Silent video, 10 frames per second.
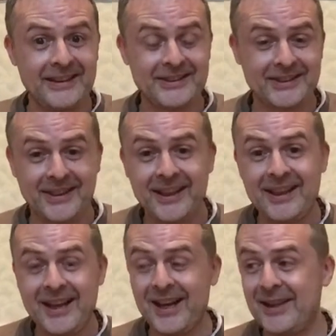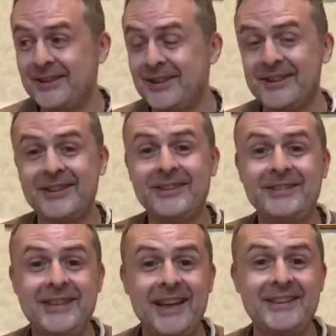He just does a
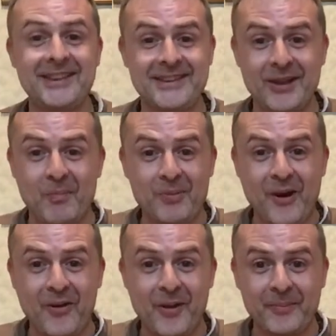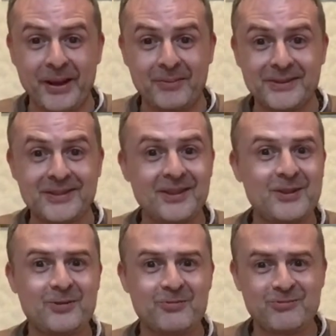data dump on them. It was
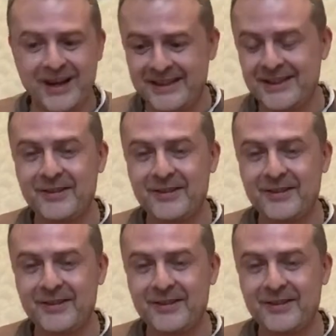great.